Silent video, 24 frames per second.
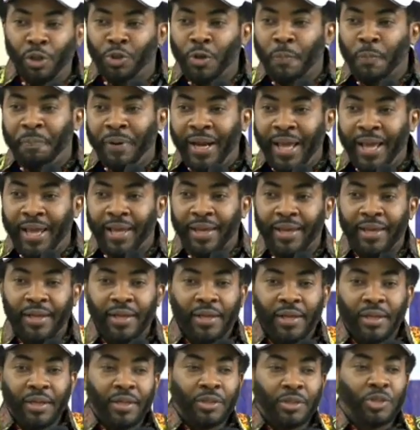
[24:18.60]
to play.
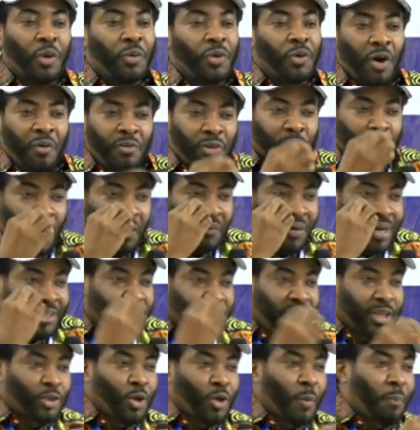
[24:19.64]
So we don't just restrict to